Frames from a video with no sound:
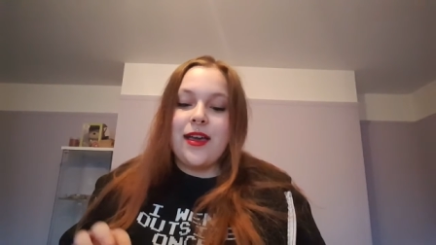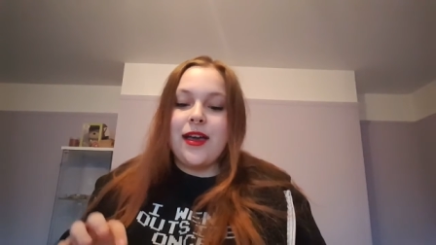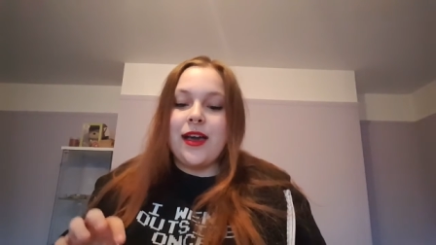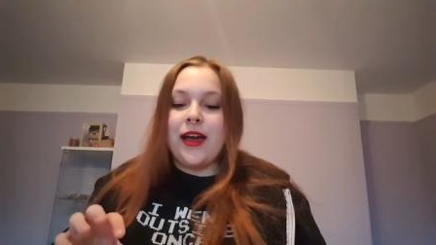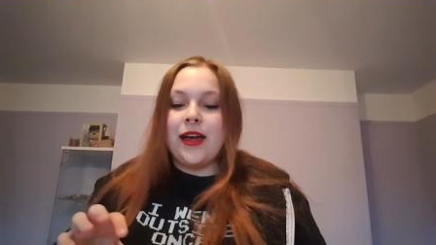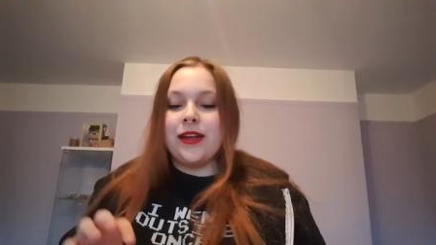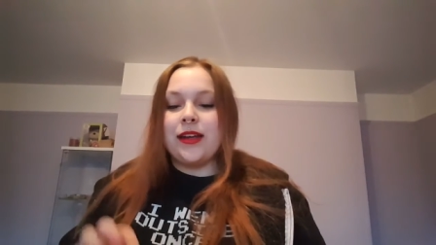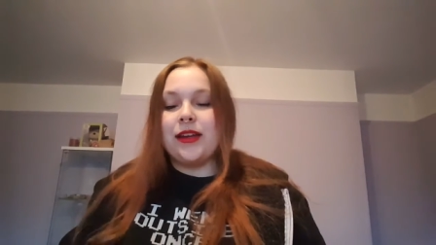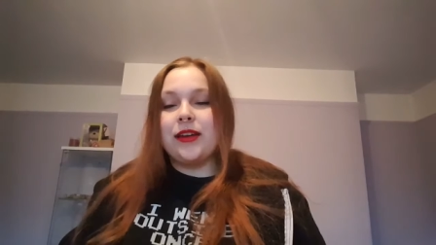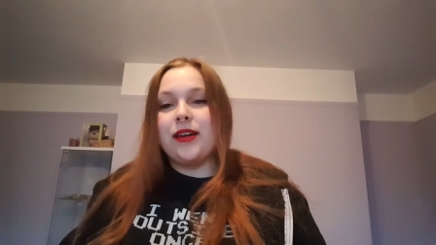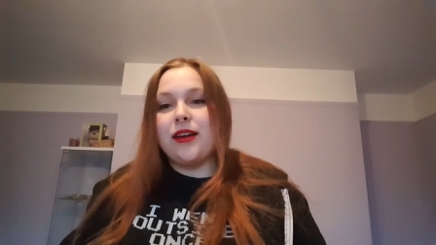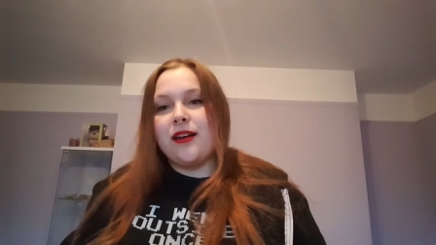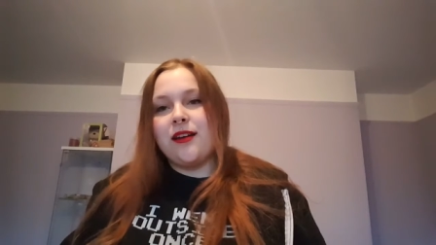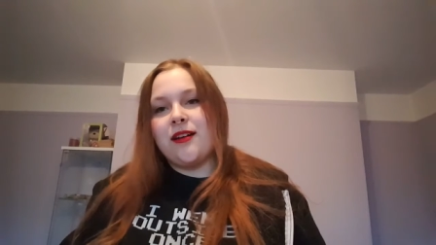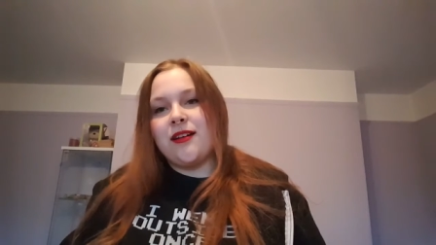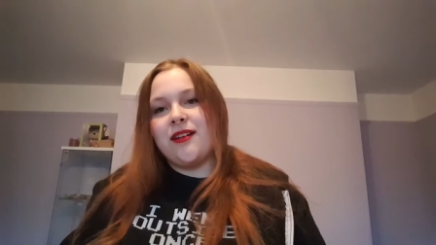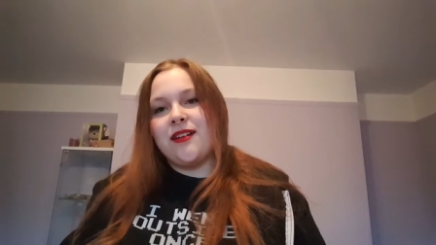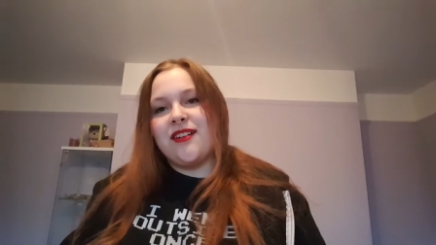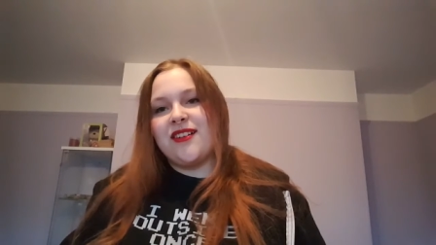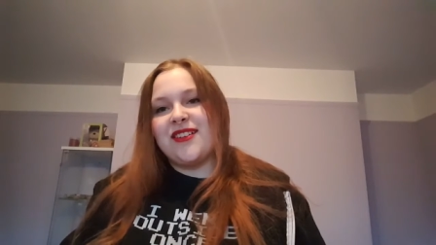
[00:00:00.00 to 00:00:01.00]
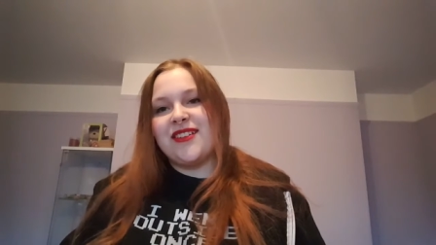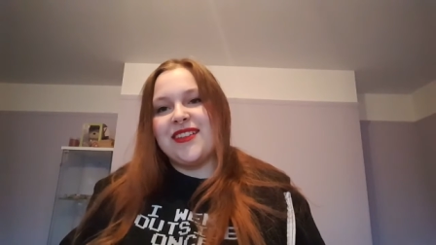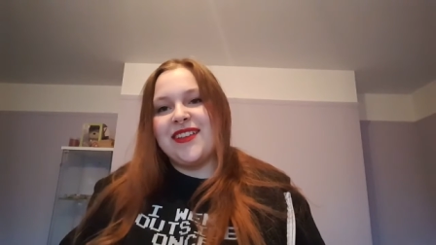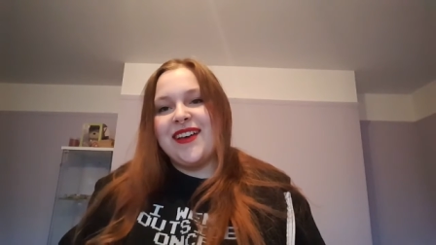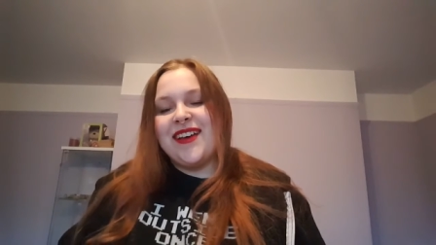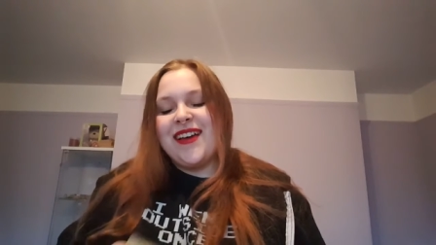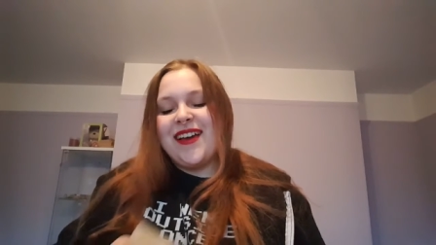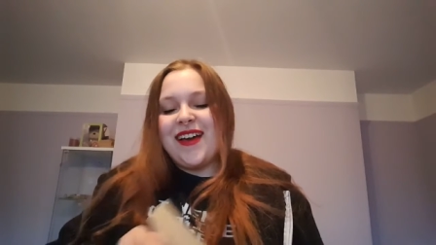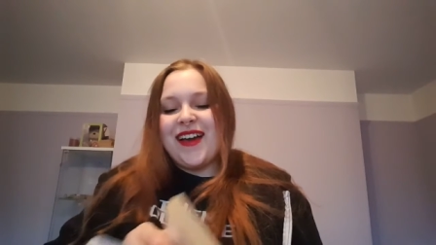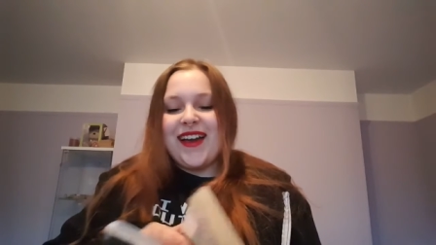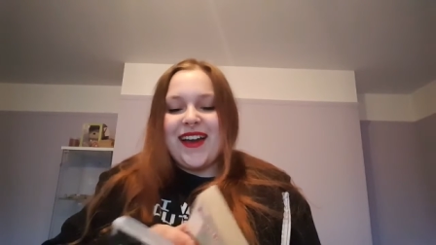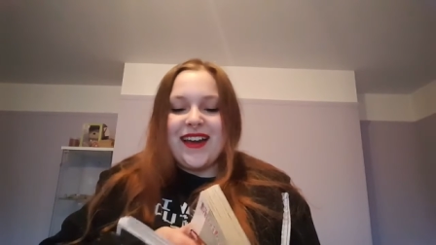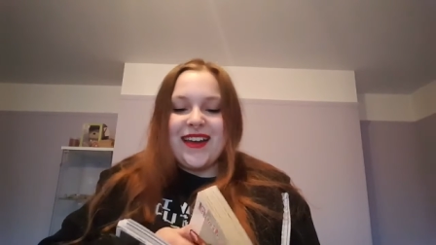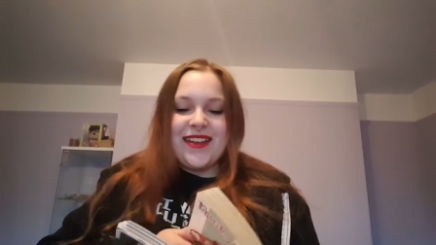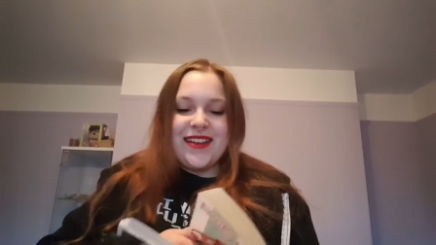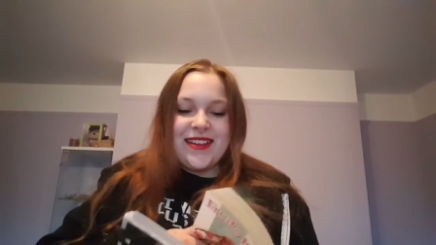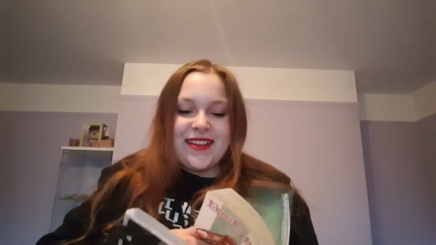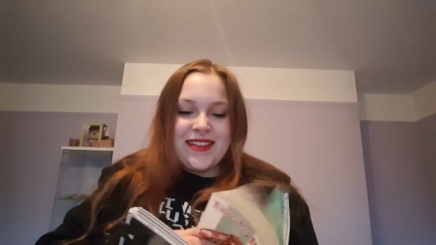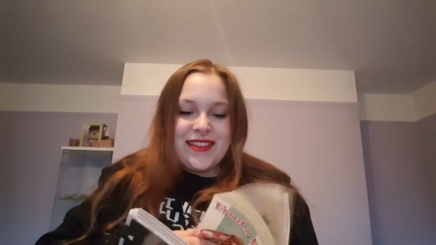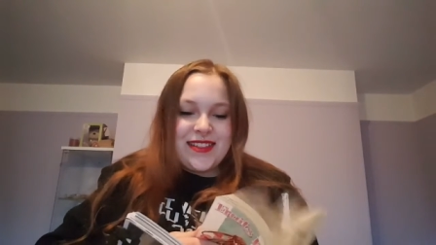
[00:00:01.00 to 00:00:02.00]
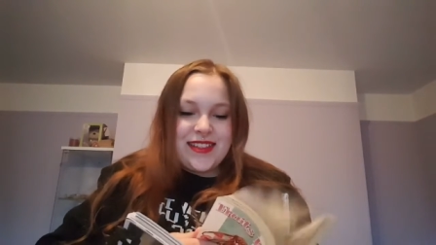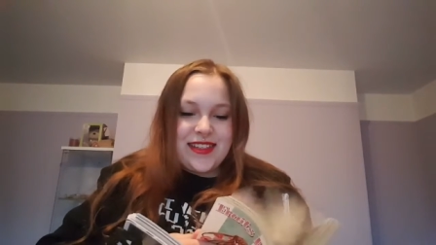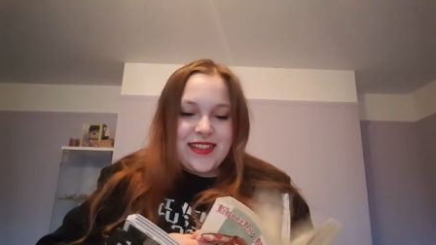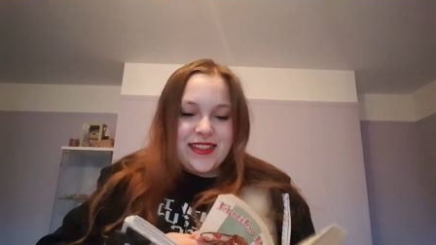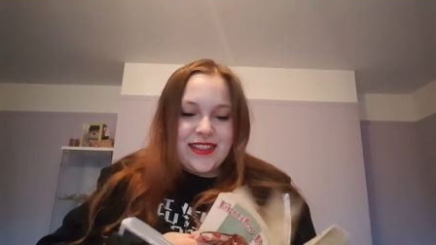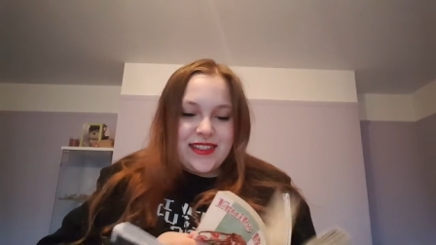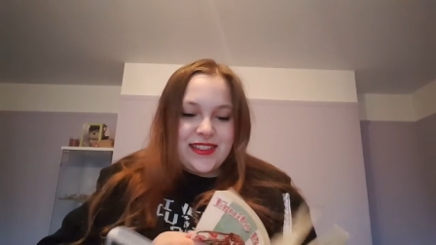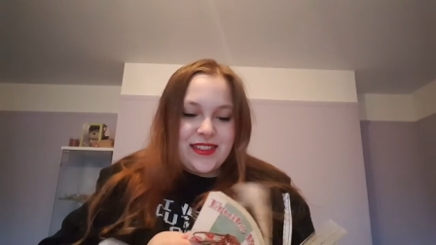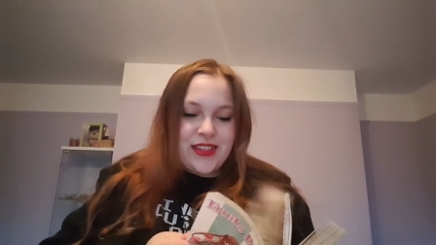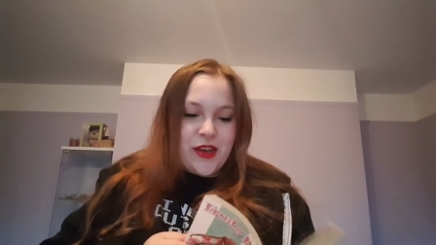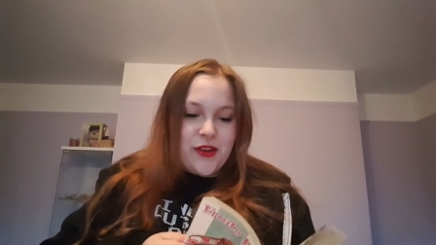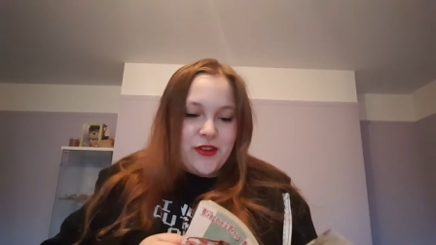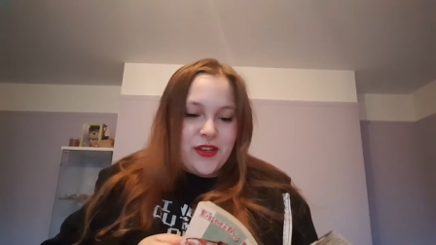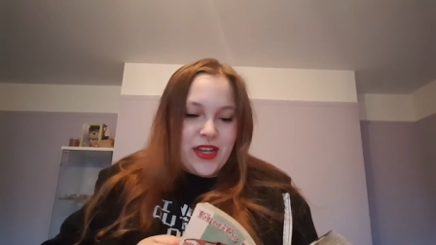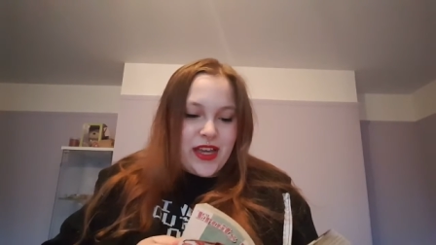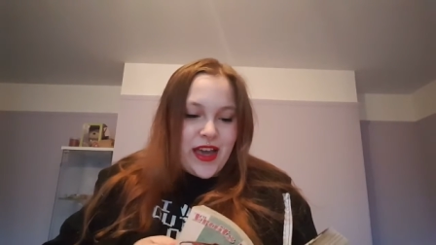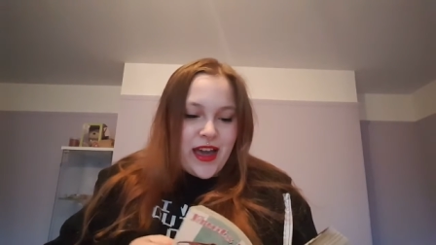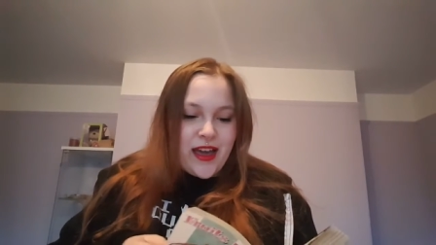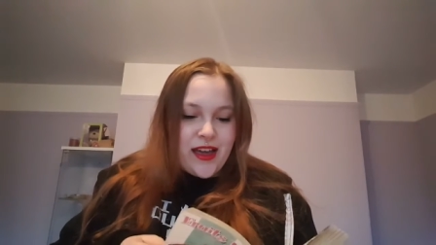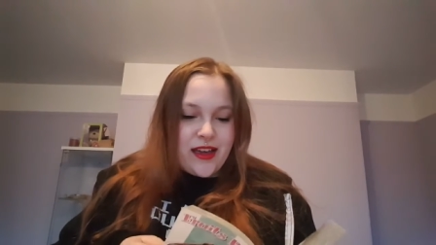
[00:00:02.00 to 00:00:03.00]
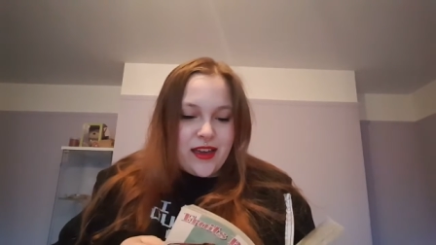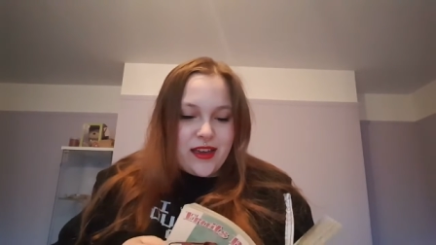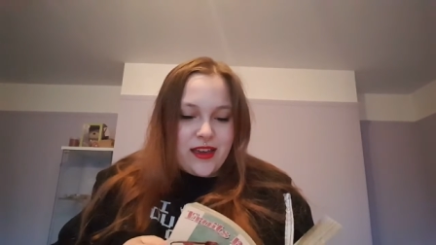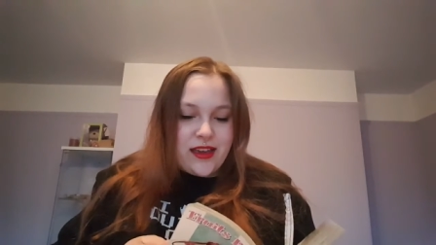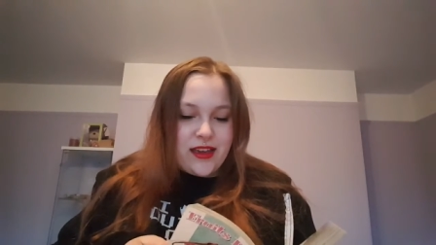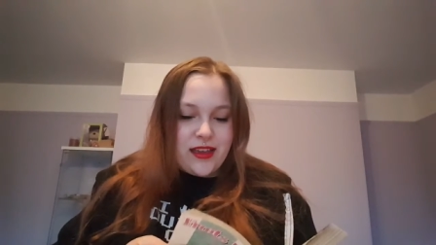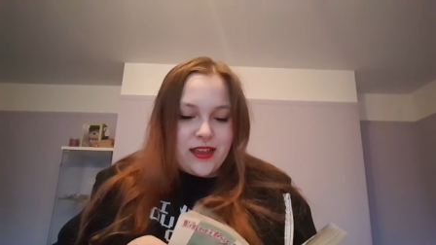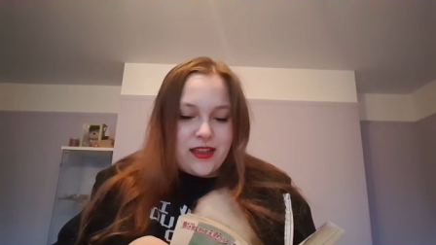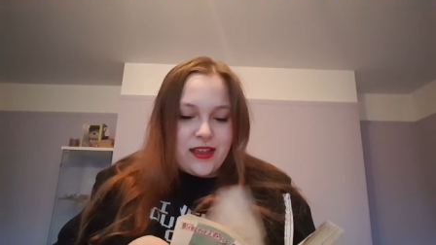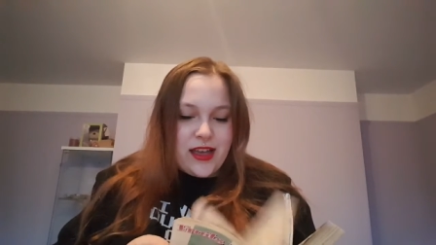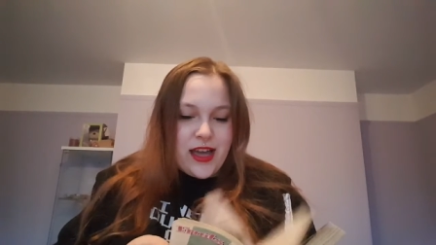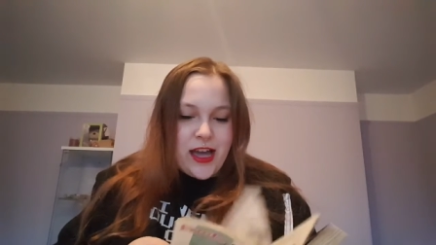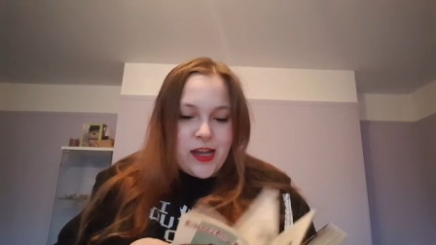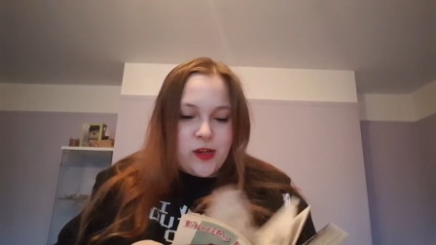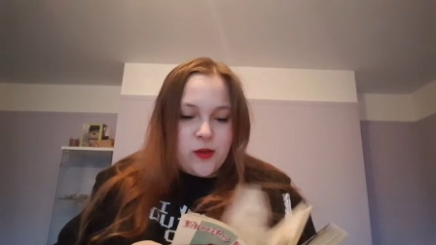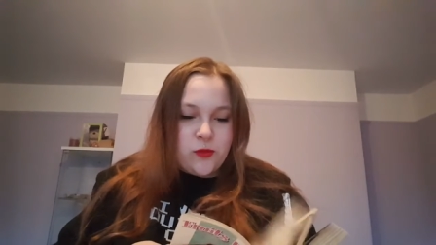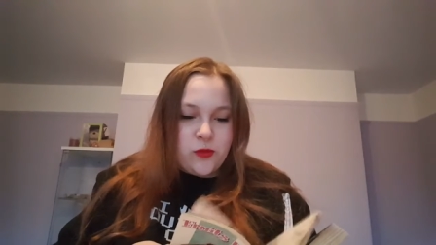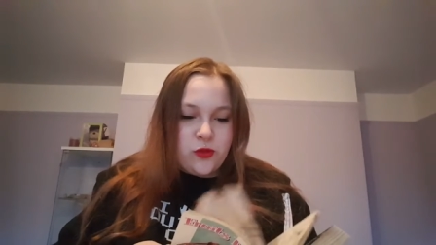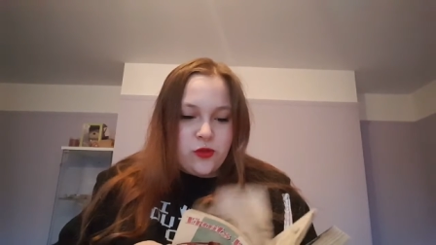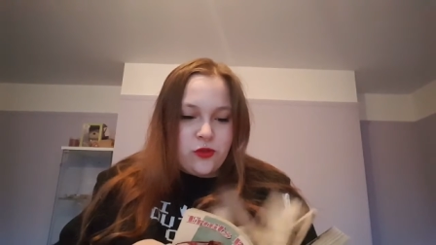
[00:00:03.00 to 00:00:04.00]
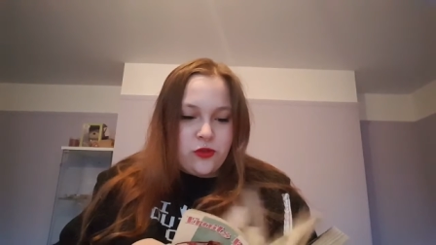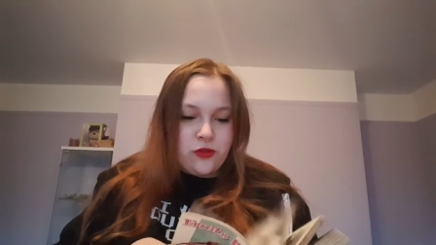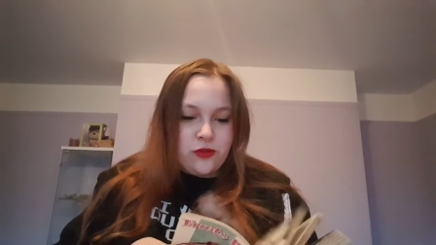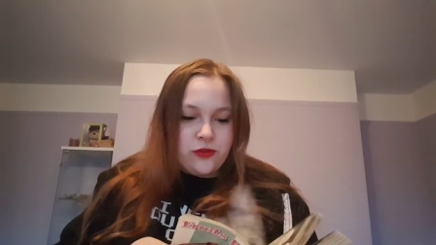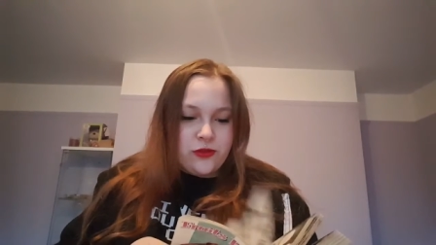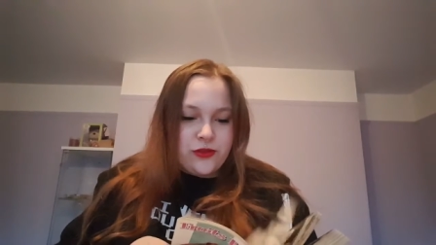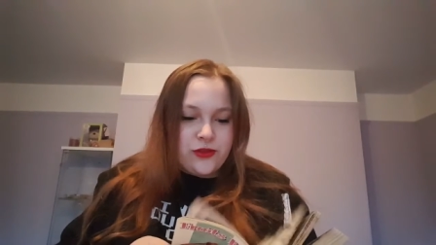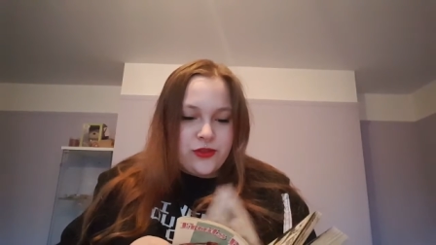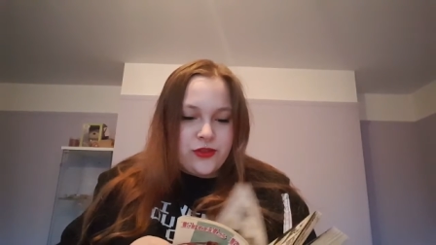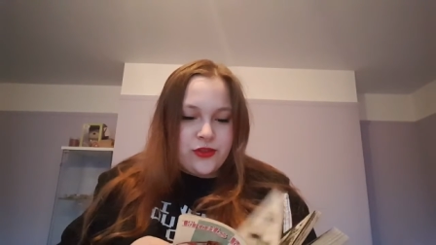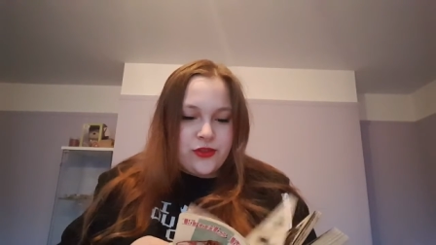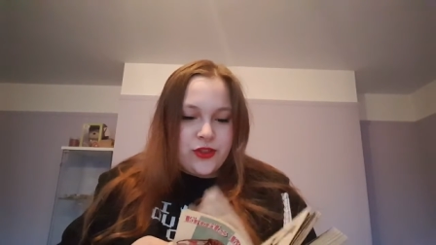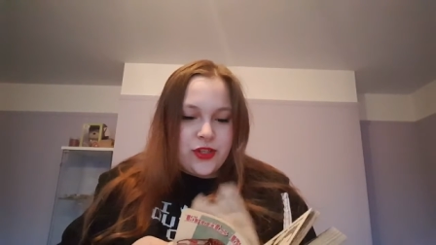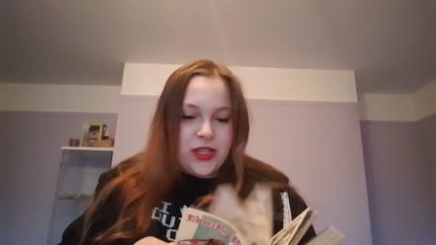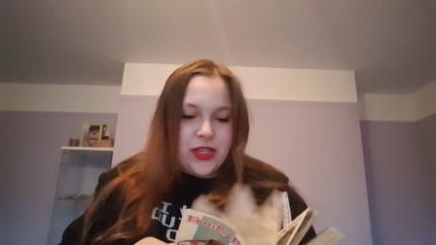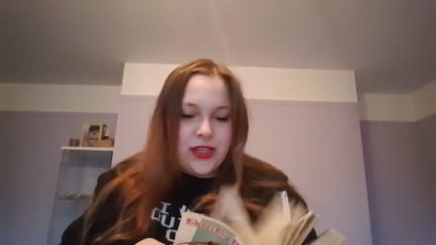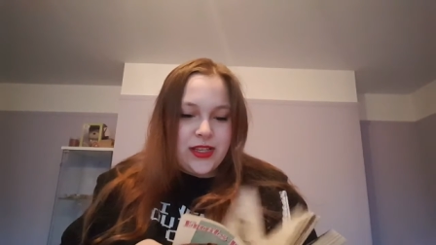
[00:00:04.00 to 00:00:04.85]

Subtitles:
and a girl and the zodiac animals